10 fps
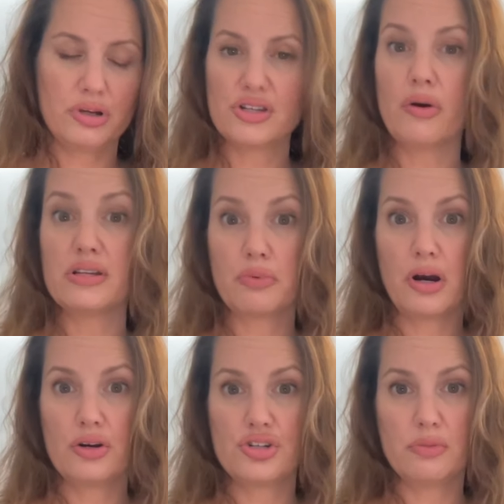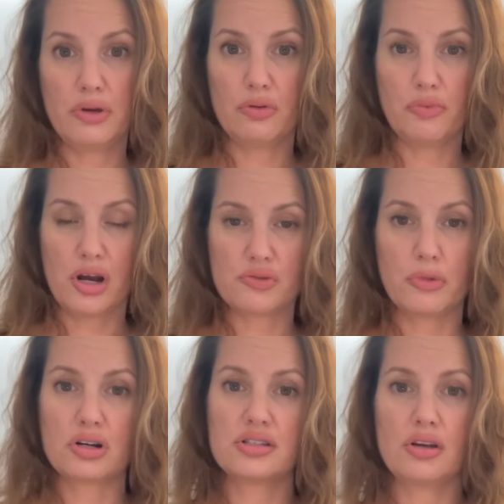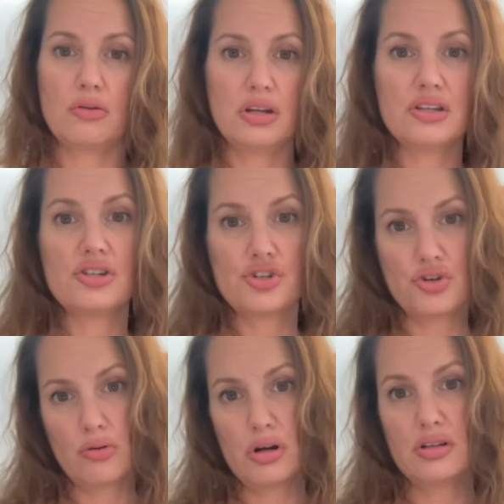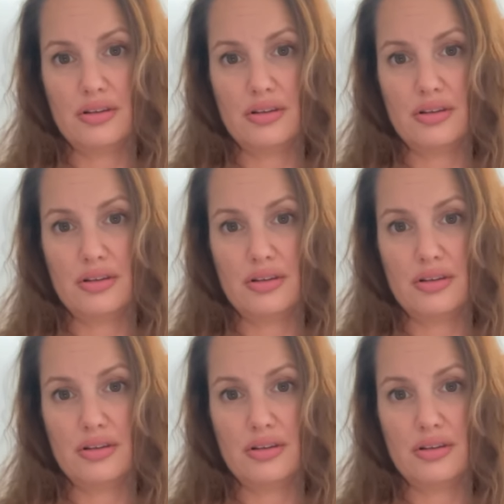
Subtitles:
always priority shipping with Poshmark, so it is insured,